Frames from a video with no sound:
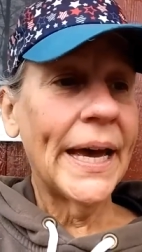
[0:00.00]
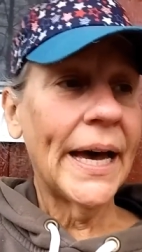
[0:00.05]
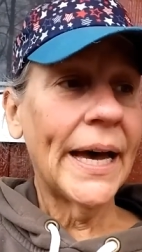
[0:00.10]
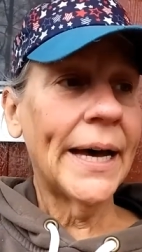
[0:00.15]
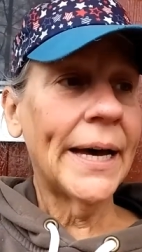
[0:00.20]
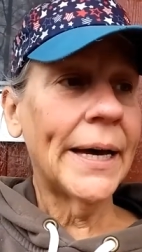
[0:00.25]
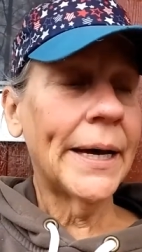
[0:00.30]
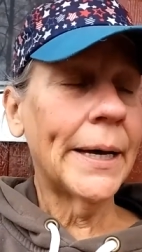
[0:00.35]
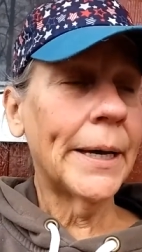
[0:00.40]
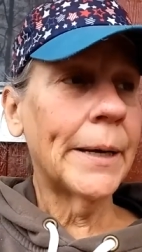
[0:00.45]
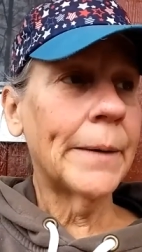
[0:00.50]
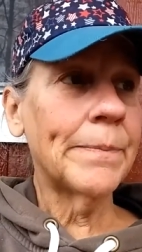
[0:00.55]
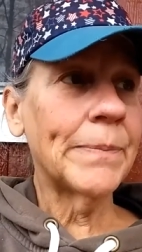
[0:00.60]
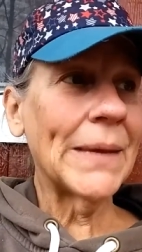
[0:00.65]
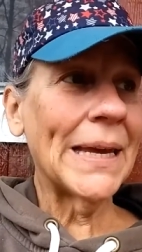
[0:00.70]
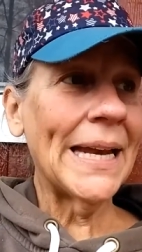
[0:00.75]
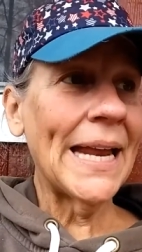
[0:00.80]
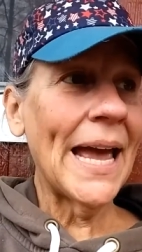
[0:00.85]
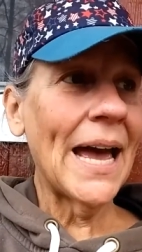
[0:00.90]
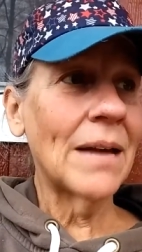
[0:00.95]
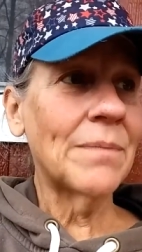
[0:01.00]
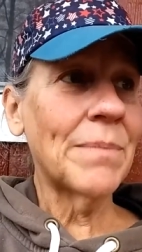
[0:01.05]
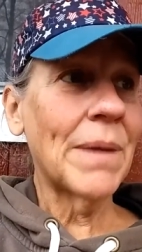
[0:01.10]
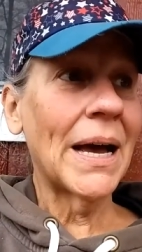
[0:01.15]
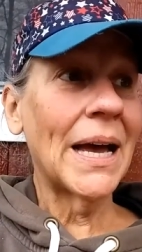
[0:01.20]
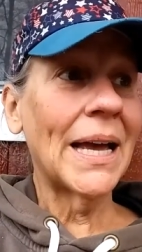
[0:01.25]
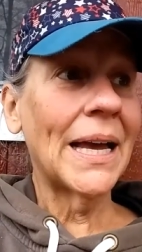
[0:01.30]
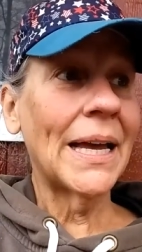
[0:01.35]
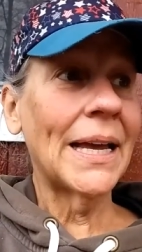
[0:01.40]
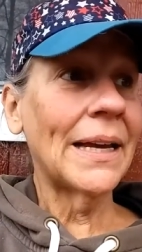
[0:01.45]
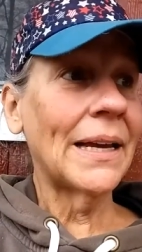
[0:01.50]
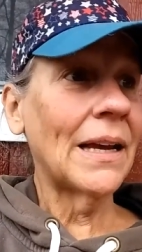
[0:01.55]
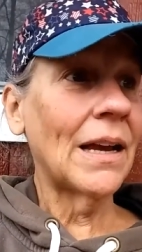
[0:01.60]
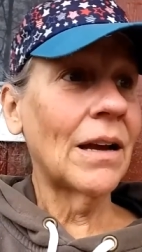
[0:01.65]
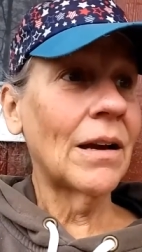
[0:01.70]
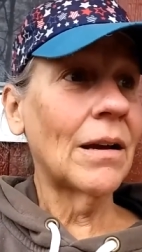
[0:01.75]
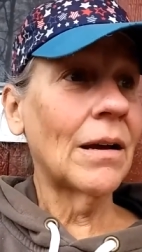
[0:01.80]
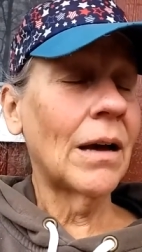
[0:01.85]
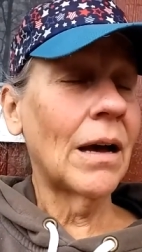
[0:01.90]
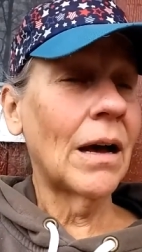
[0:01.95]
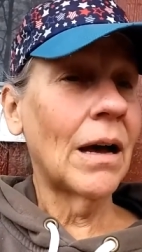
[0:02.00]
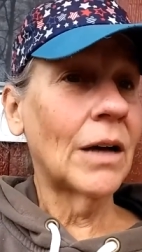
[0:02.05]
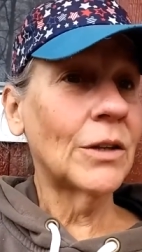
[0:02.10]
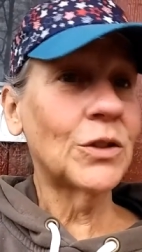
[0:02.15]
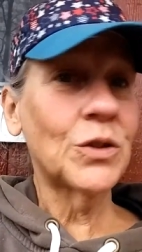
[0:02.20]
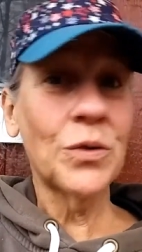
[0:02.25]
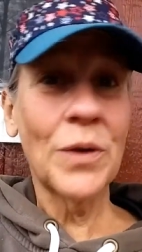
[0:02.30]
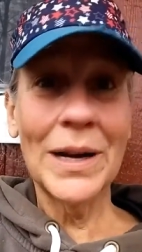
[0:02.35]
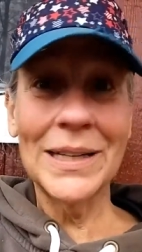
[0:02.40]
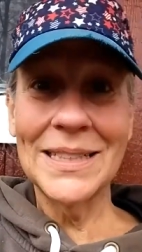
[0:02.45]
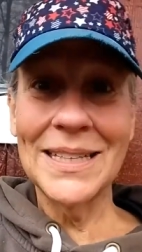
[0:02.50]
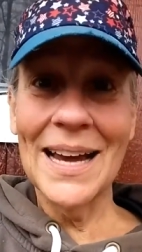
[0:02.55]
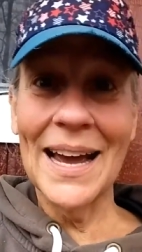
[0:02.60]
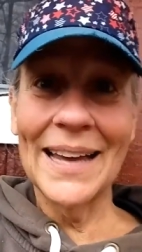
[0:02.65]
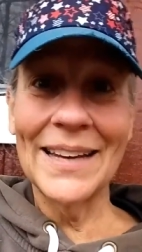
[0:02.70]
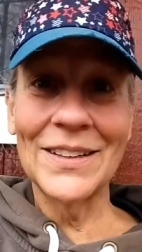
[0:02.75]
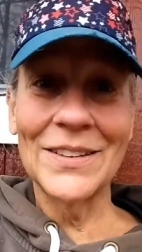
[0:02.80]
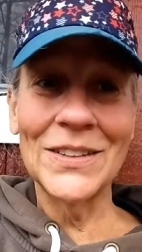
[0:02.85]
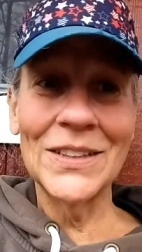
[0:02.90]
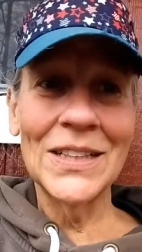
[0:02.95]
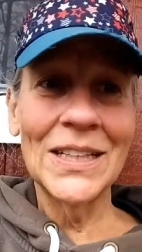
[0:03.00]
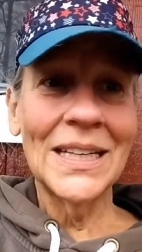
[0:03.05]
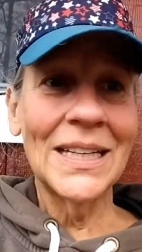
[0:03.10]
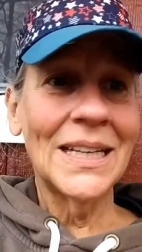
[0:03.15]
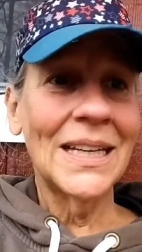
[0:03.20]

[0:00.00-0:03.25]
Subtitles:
It had my truck title.